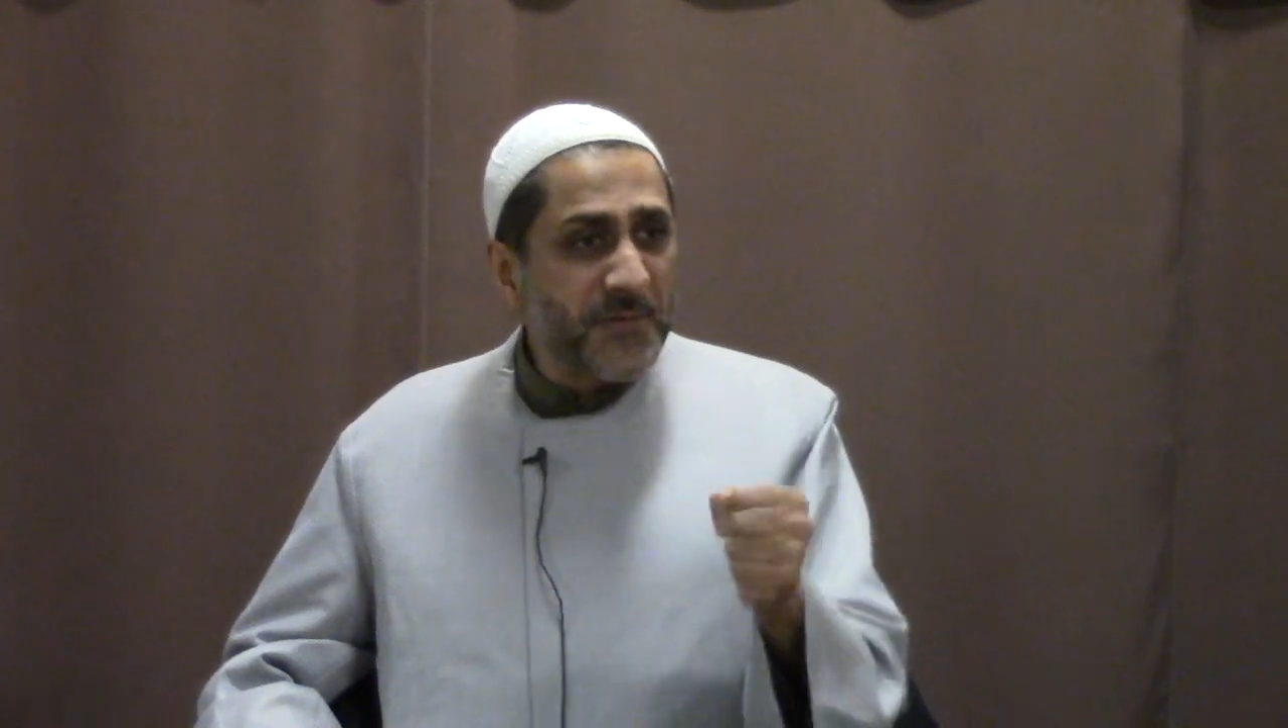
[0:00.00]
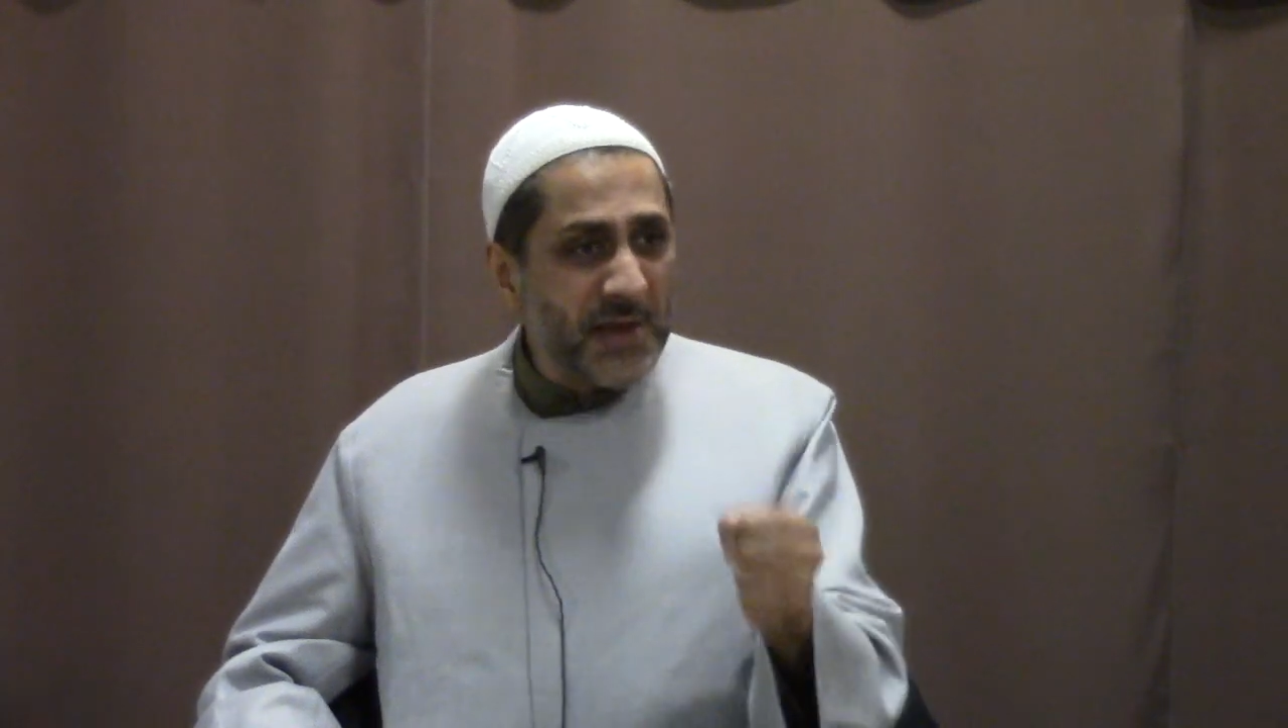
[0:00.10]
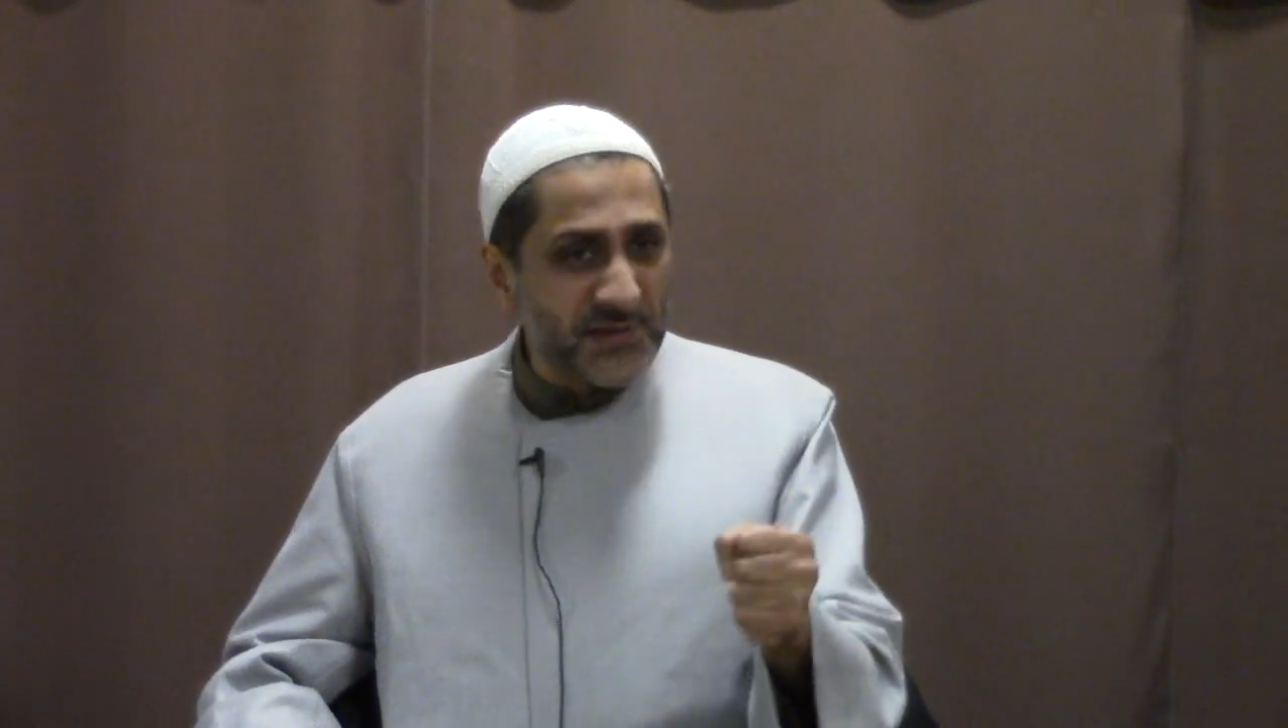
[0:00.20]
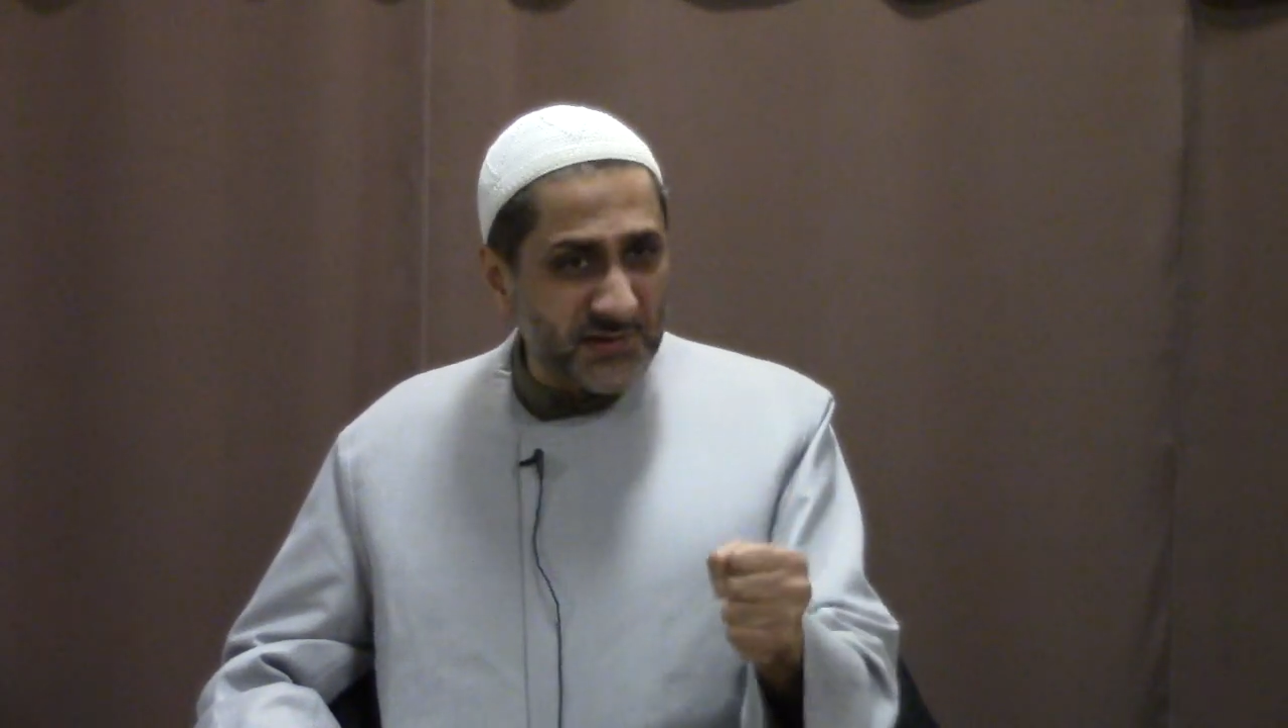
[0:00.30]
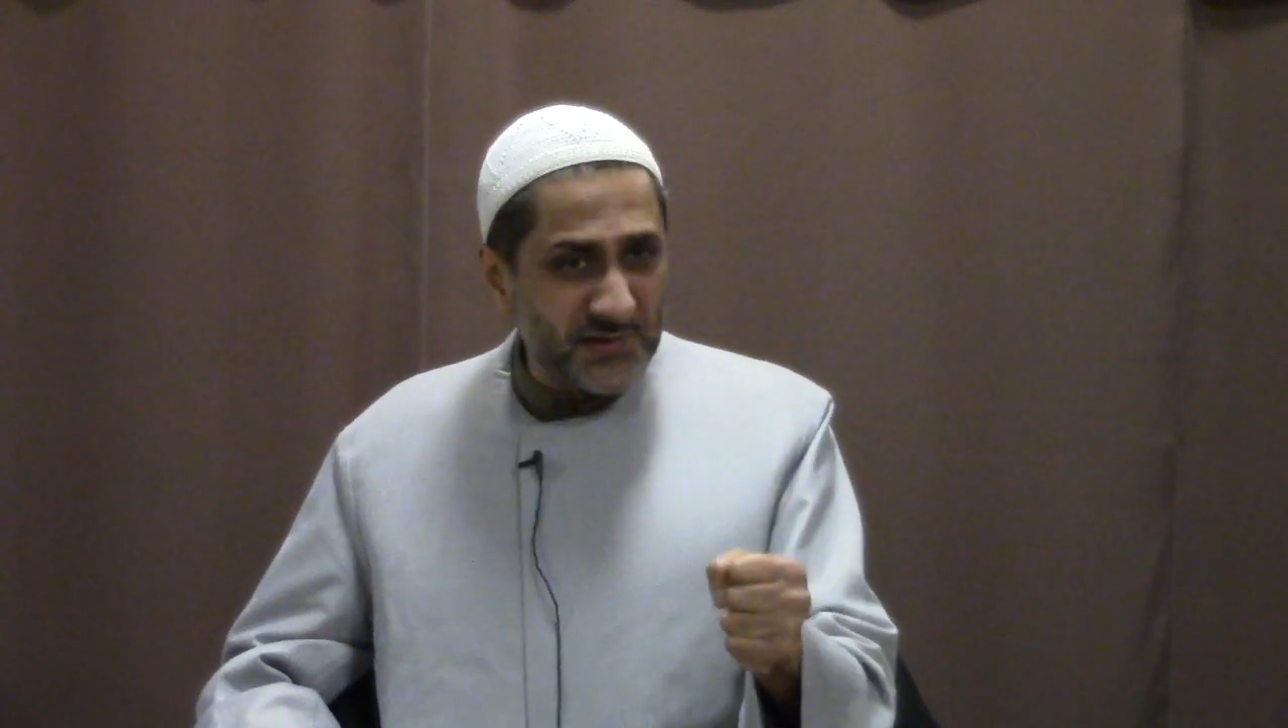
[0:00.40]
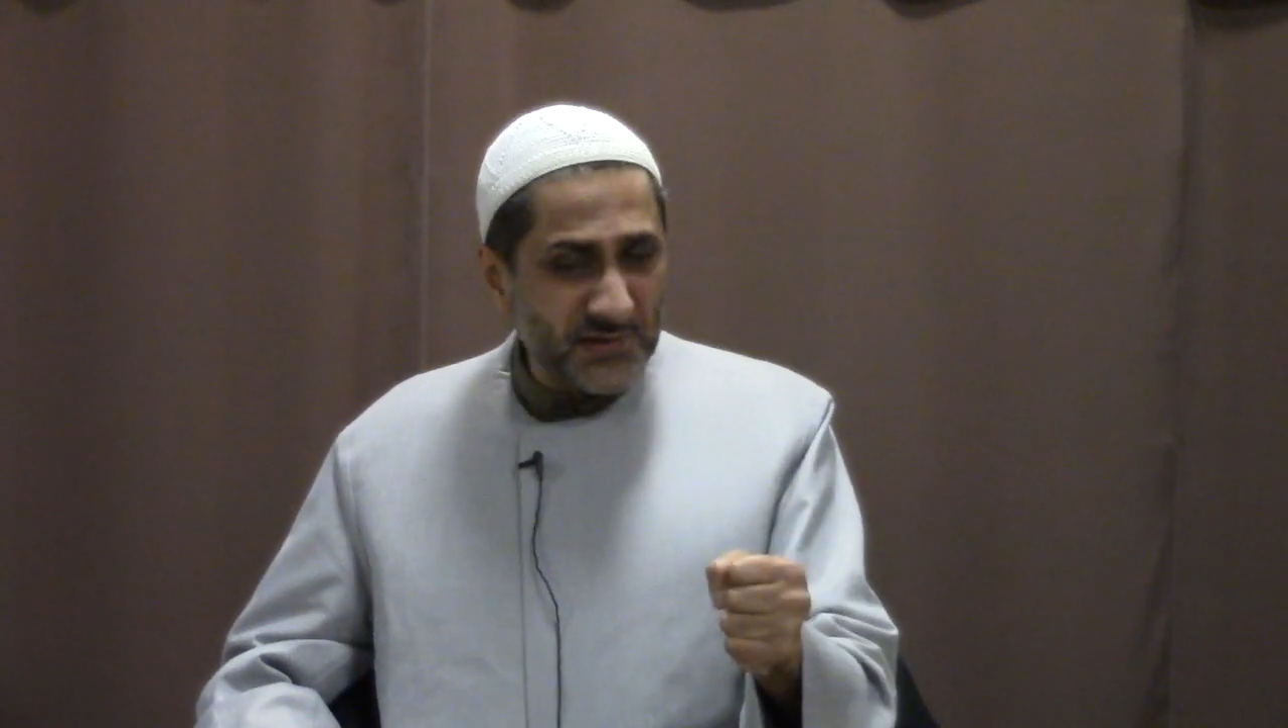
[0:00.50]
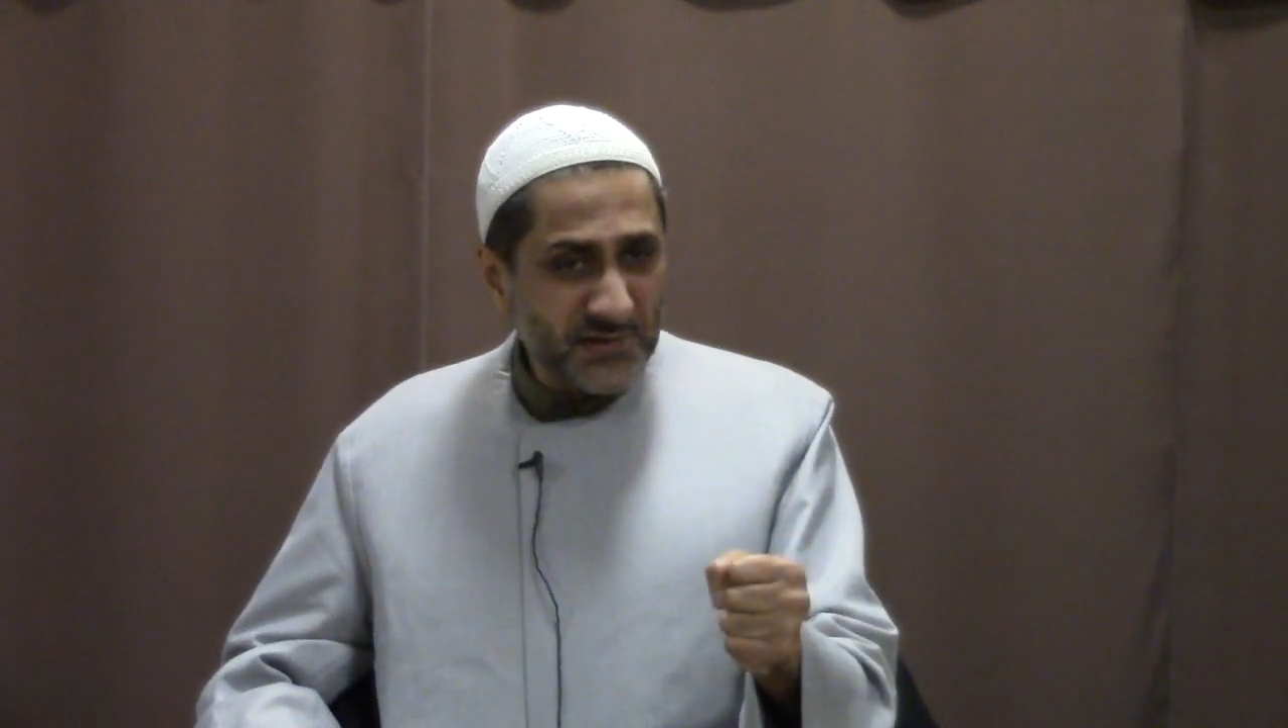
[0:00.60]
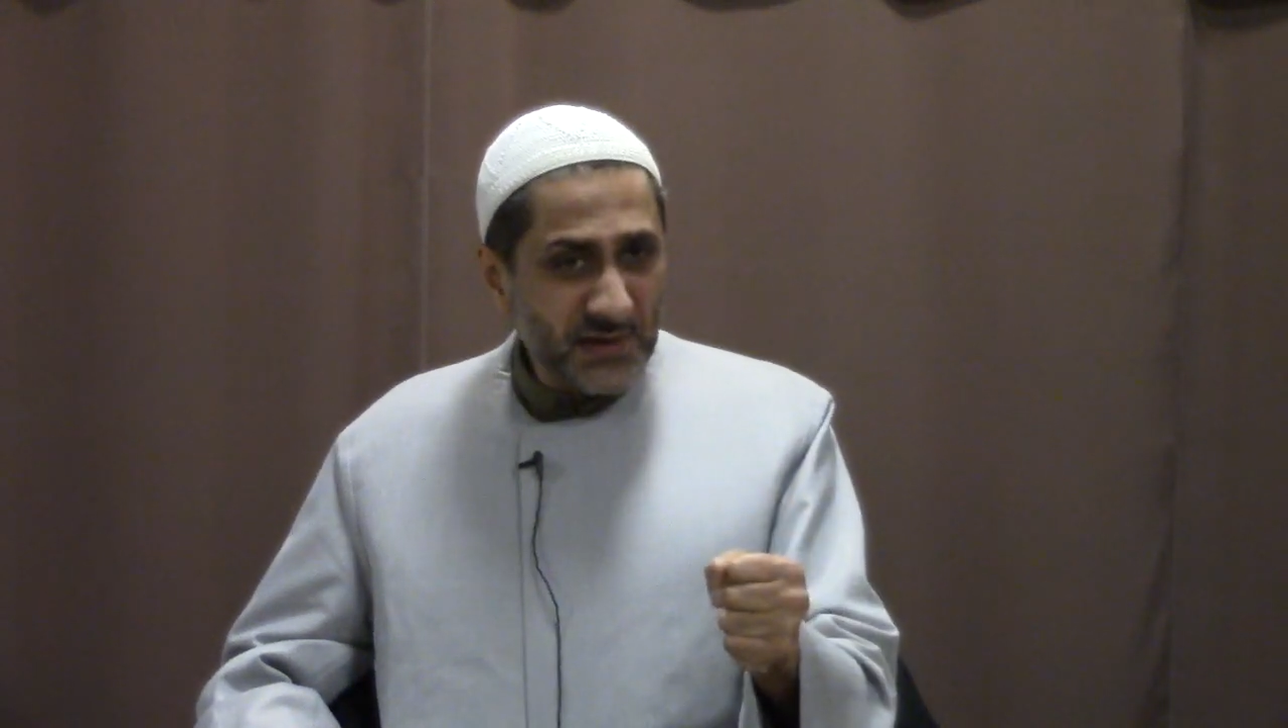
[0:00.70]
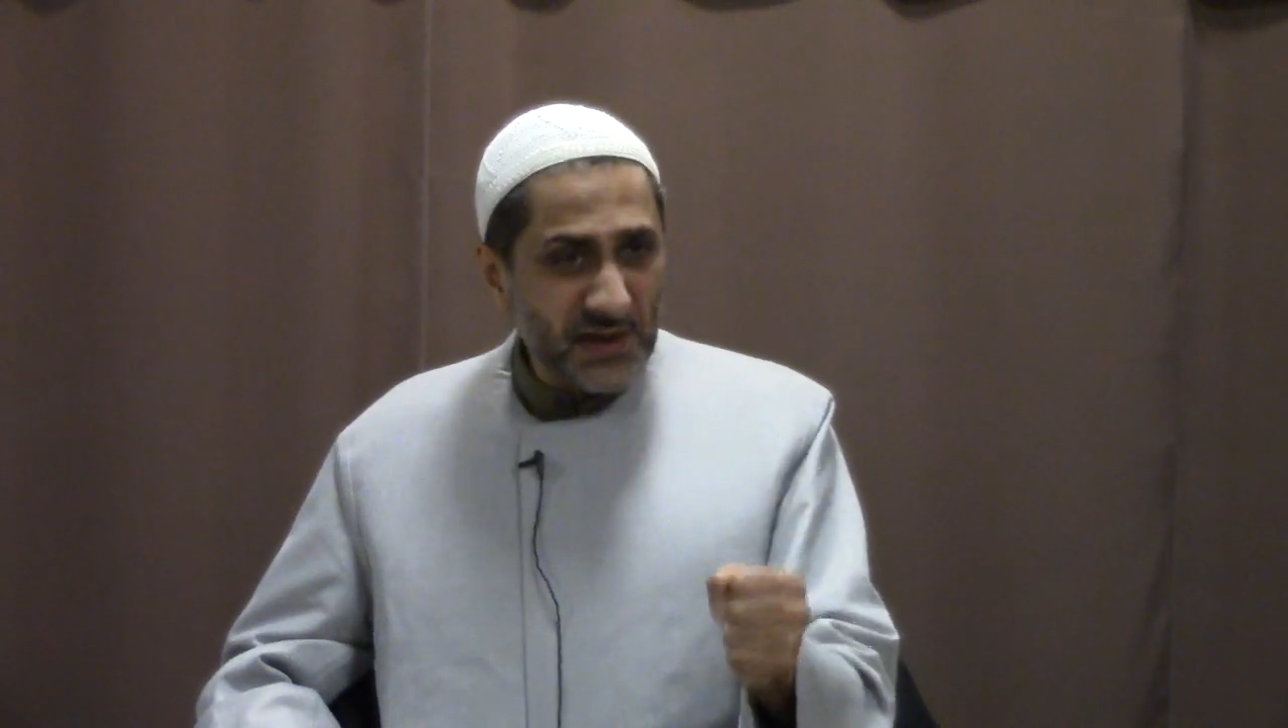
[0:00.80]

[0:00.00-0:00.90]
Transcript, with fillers: this